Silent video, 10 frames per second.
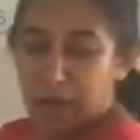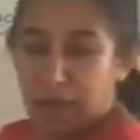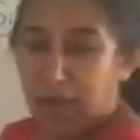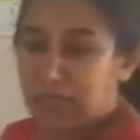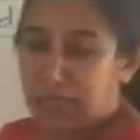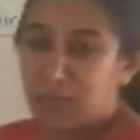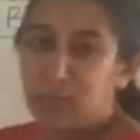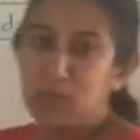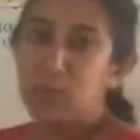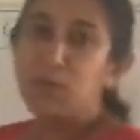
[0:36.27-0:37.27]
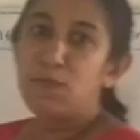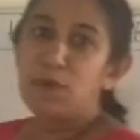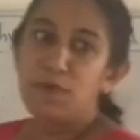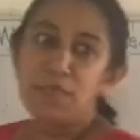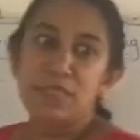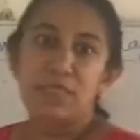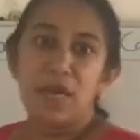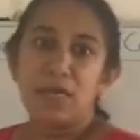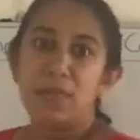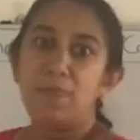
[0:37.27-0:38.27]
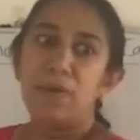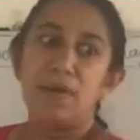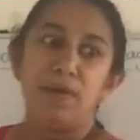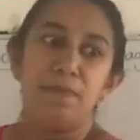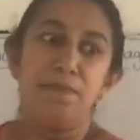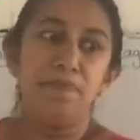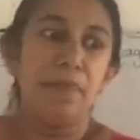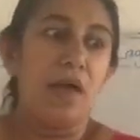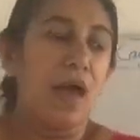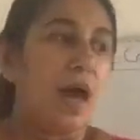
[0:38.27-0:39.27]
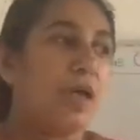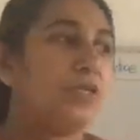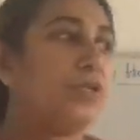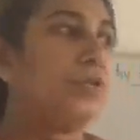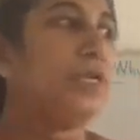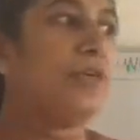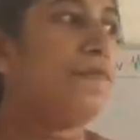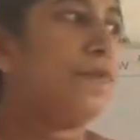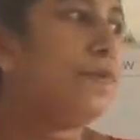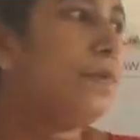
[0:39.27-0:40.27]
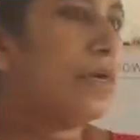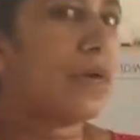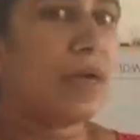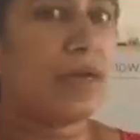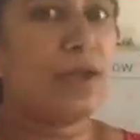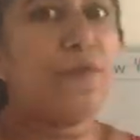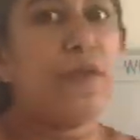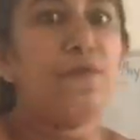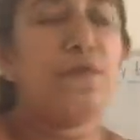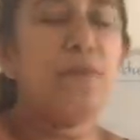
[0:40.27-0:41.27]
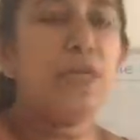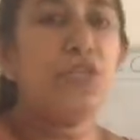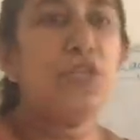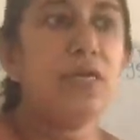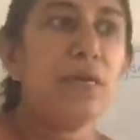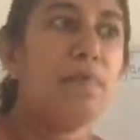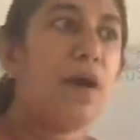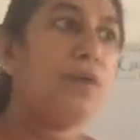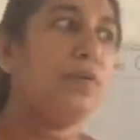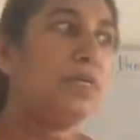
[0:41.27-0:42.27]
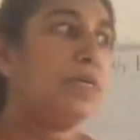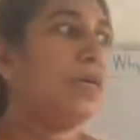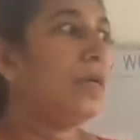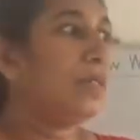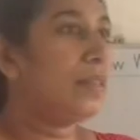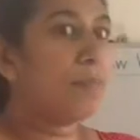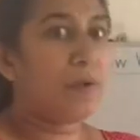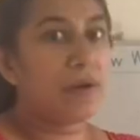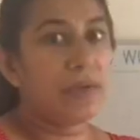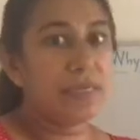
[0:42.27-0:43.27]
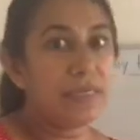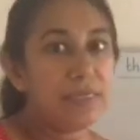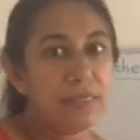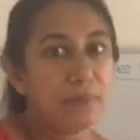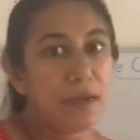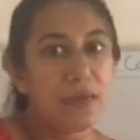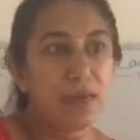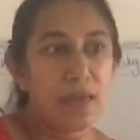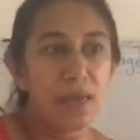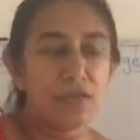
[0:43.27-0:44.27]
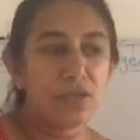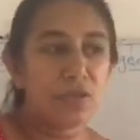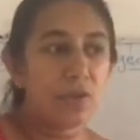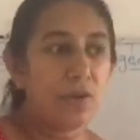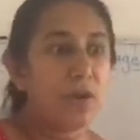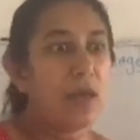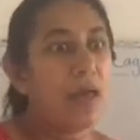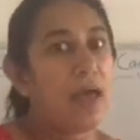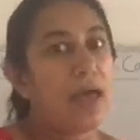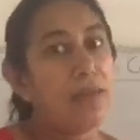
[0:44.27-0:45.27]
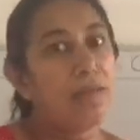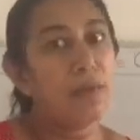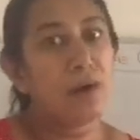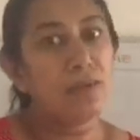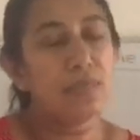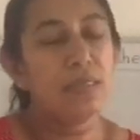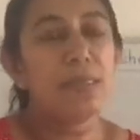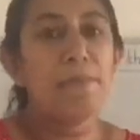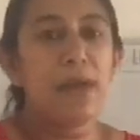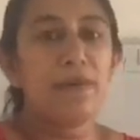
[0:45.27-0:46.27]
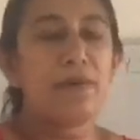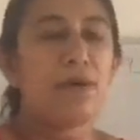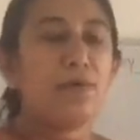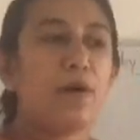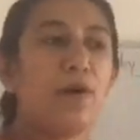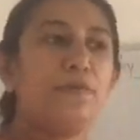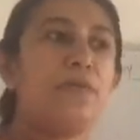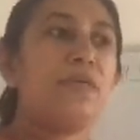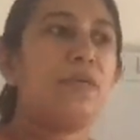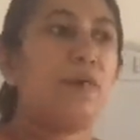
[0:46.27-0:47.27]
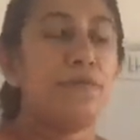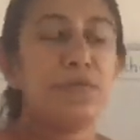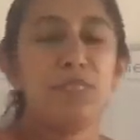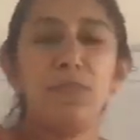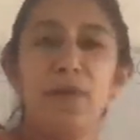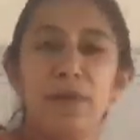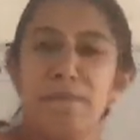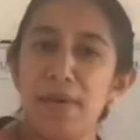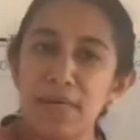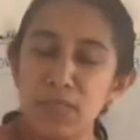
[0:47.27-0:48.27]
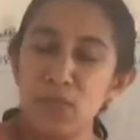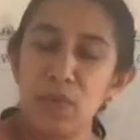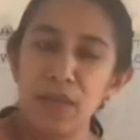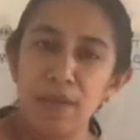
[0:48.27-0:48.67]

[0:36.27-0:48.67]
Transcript: I suppose before we start the poem, I should give you a kind of information about the poetess Maya Angelou and about the background of this poem as well.